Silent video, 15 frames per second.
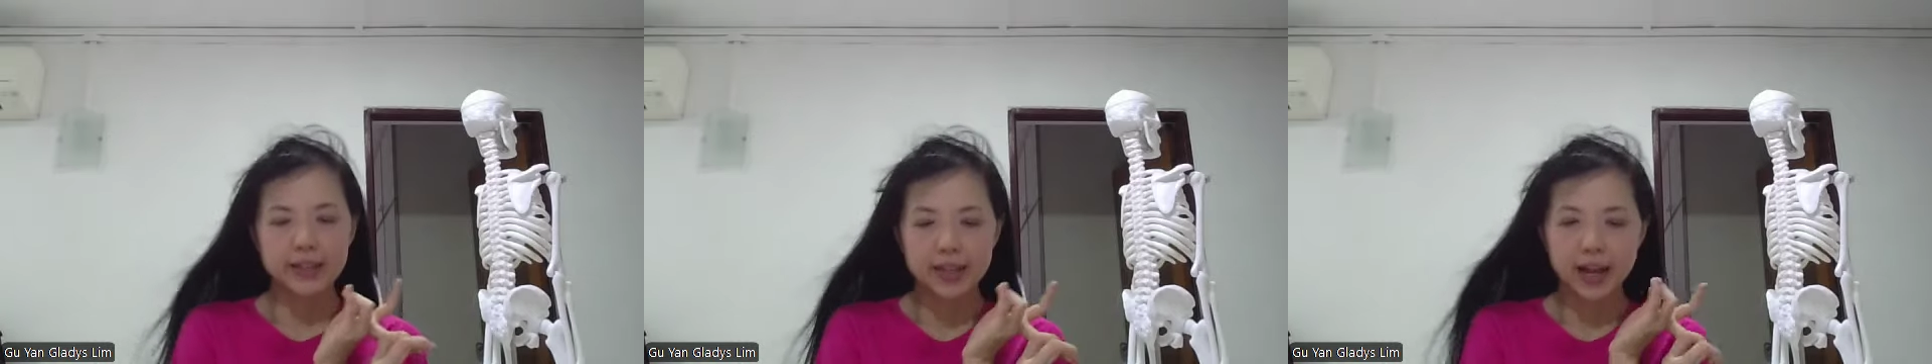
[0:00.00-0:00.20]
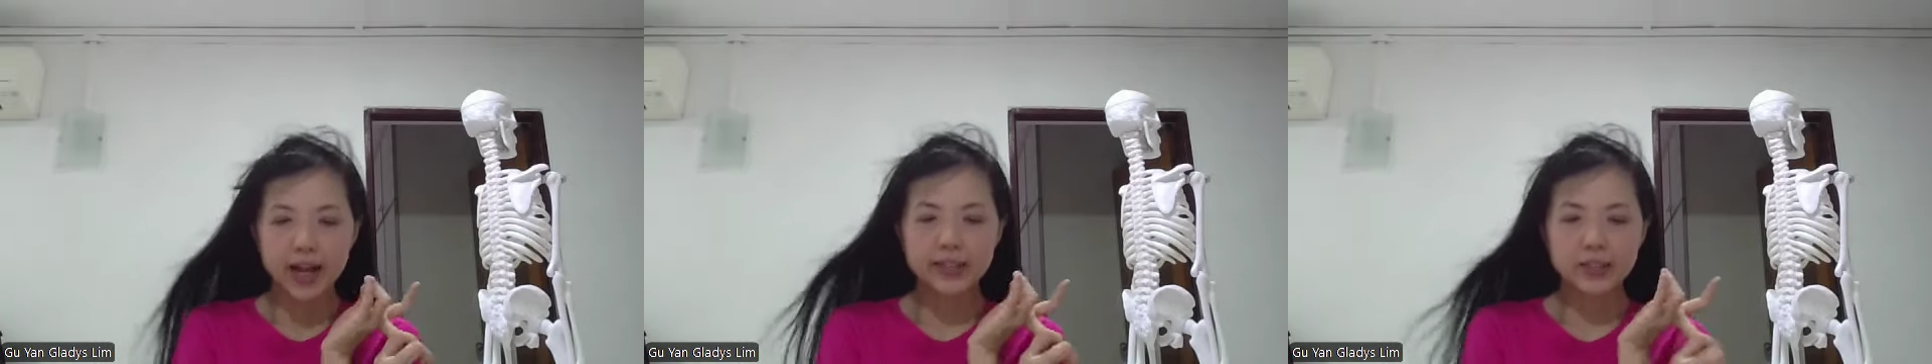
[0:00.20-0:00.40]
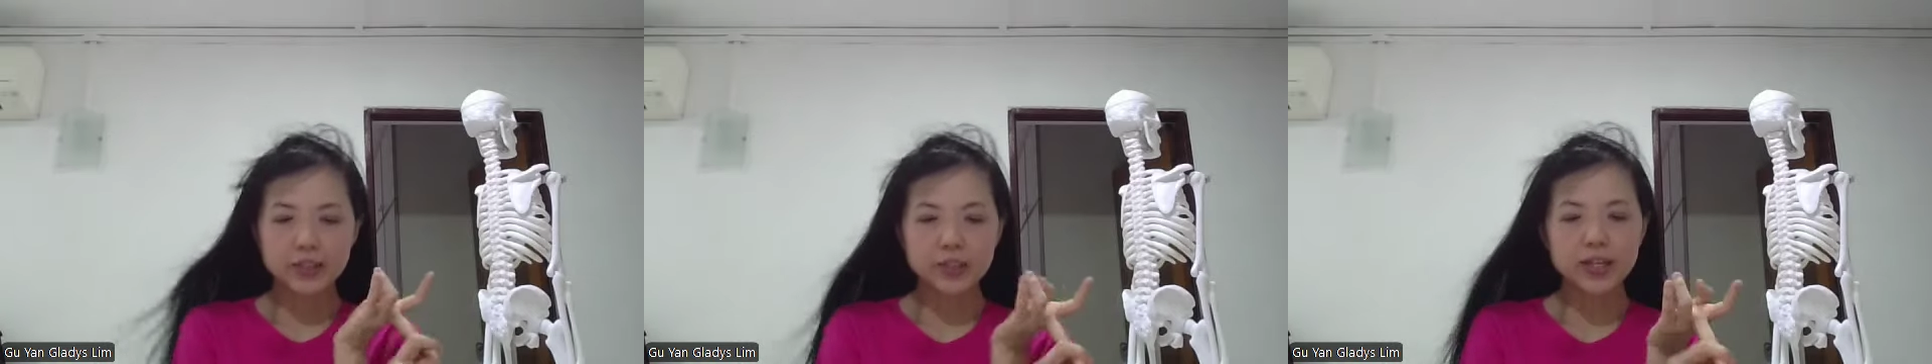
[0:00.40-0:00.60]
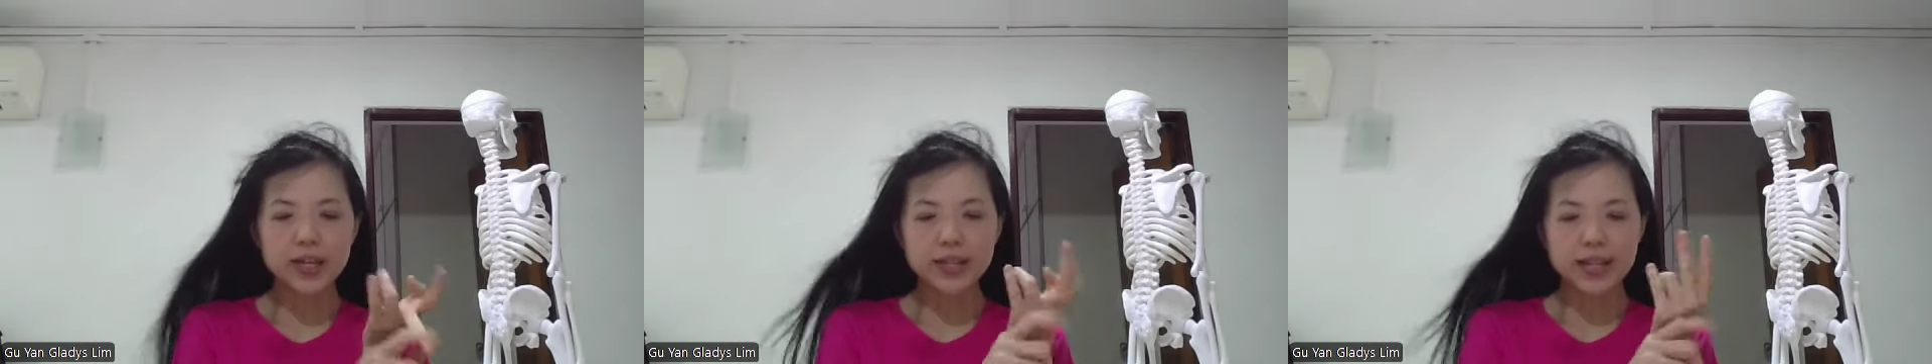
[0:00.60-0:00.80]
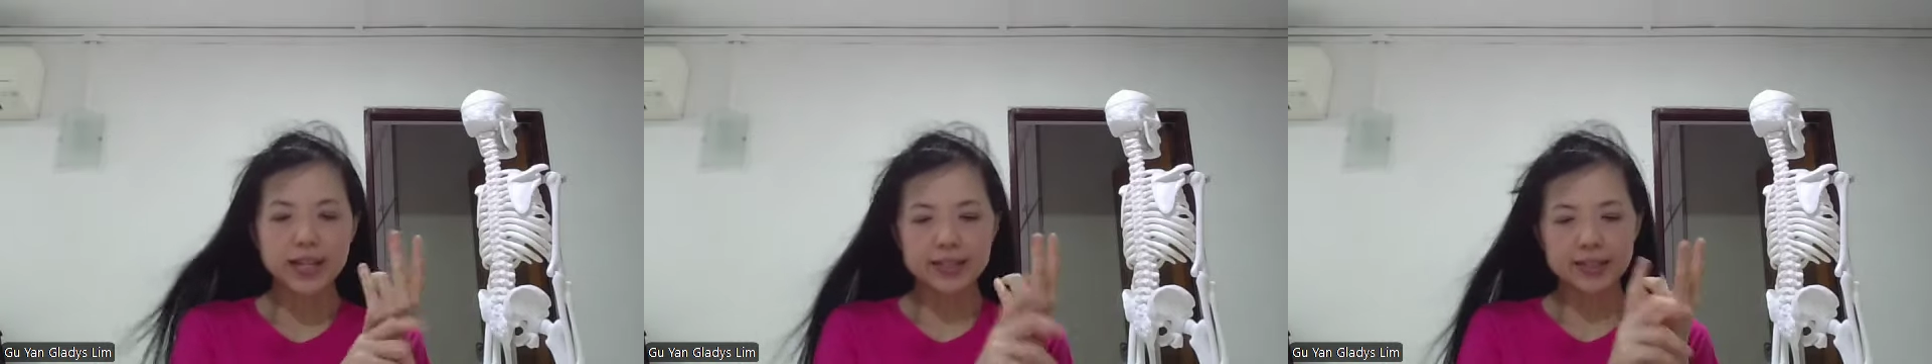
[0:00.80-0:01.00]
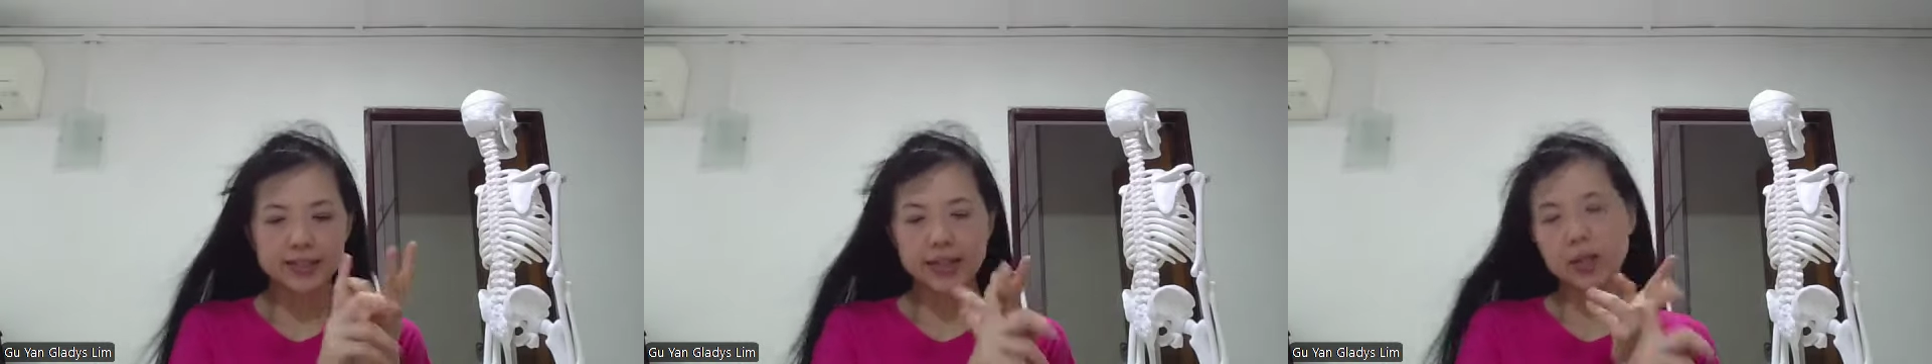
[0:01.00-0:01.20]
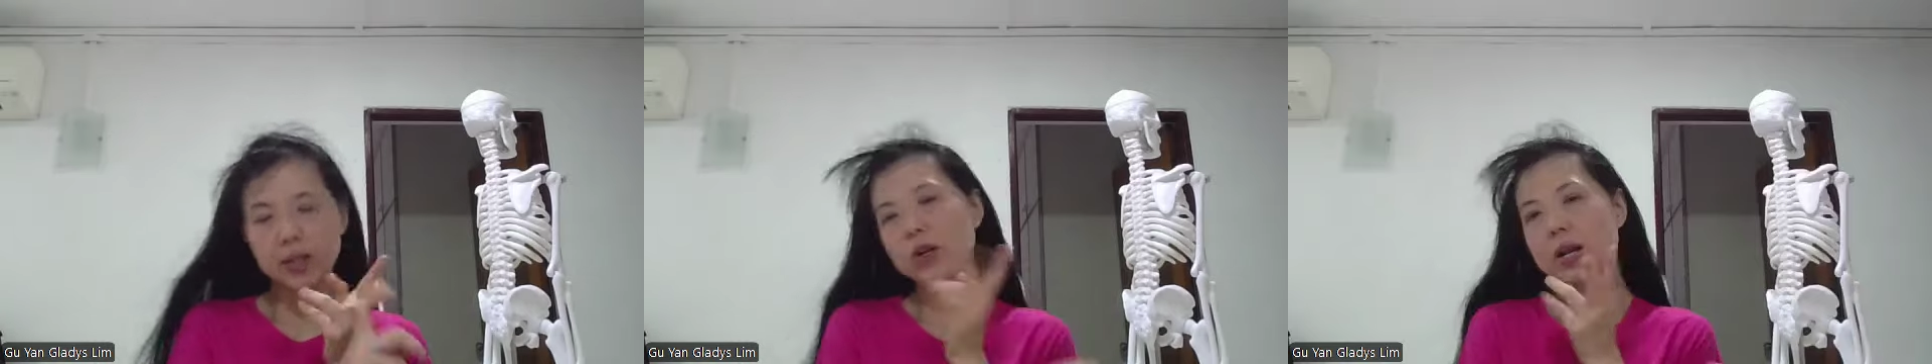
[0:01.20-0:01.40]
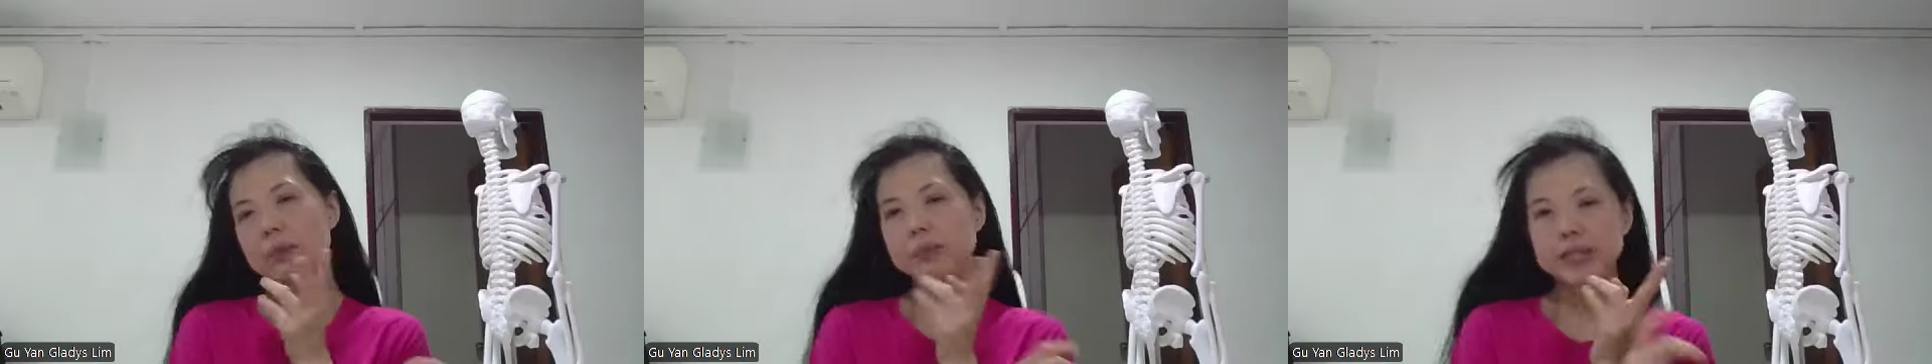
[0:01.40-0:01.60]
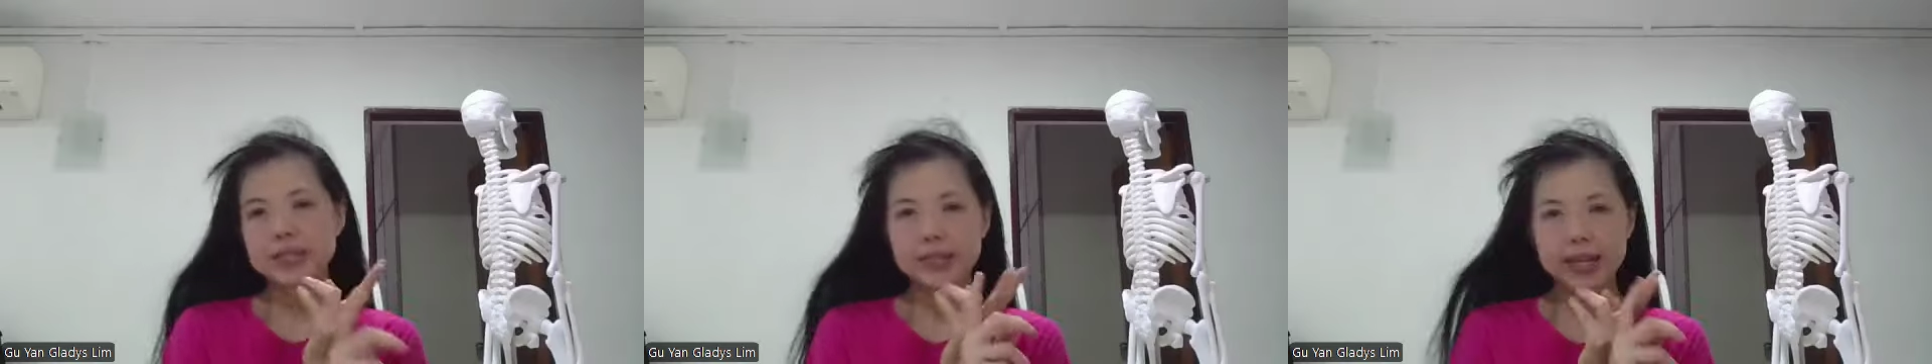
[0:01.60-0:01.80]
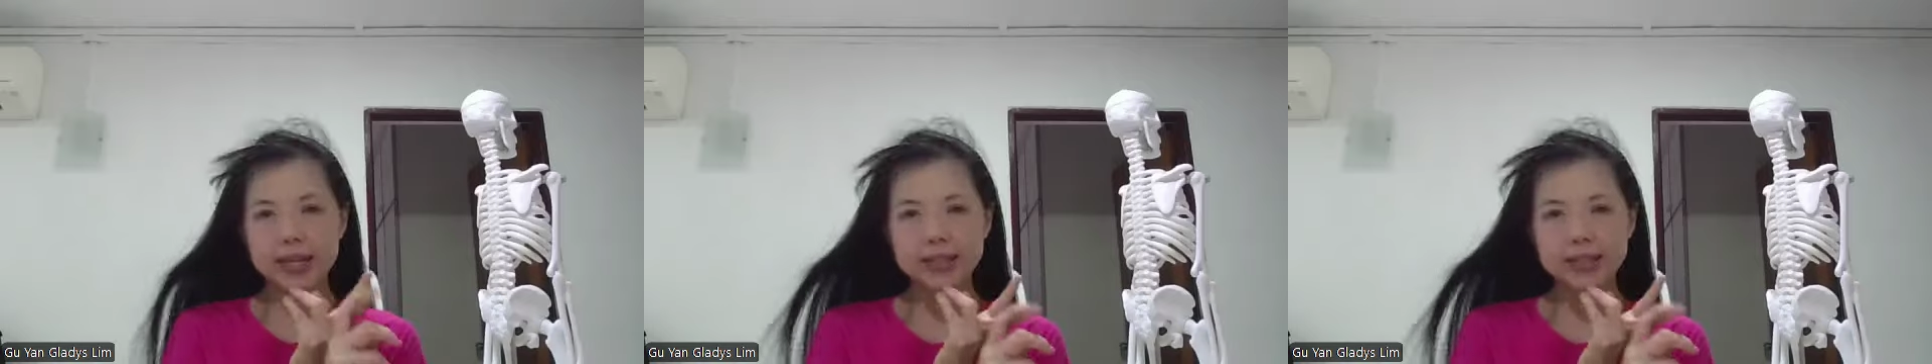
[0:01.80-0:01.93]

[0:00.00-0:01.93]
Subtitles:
Yeah, so that's narcolepsy,